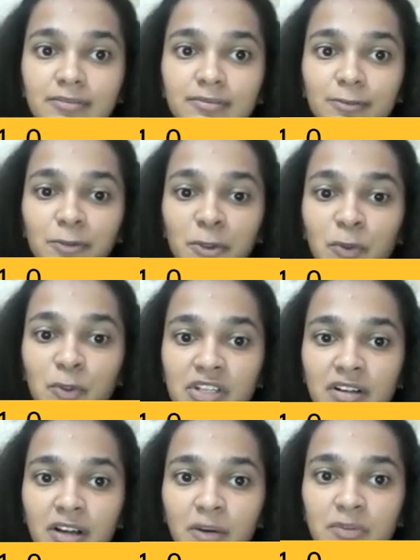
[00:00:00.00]
for those
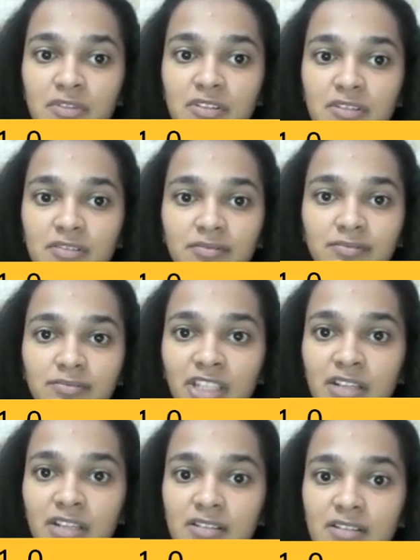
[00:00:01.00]
accounts.
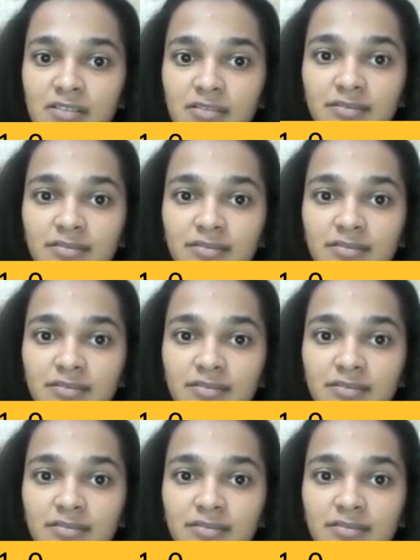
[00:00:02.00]
Yes.